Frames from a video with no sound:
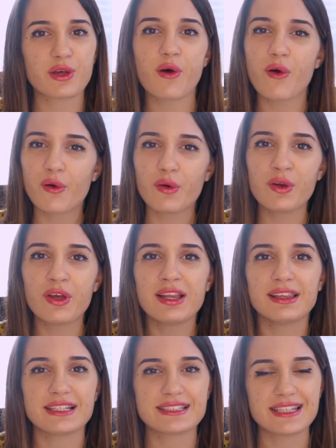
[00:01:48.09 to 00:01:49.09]
or
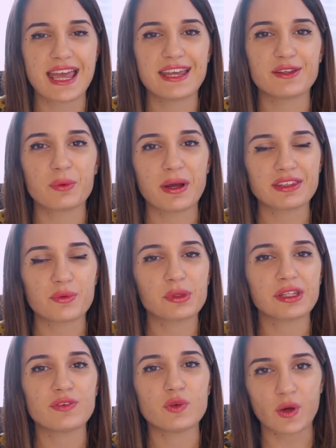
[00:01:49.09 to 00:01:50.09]
let's say the one that will
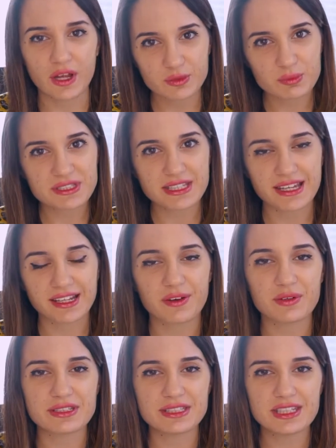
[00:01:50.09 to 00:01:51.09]
give you 100%
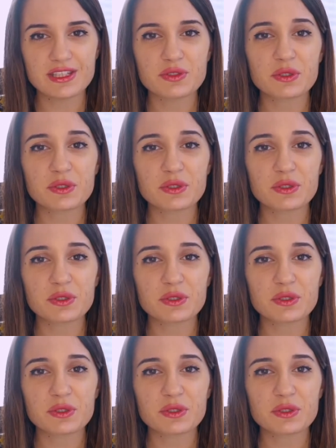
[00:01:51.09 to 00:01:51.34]
guarantee,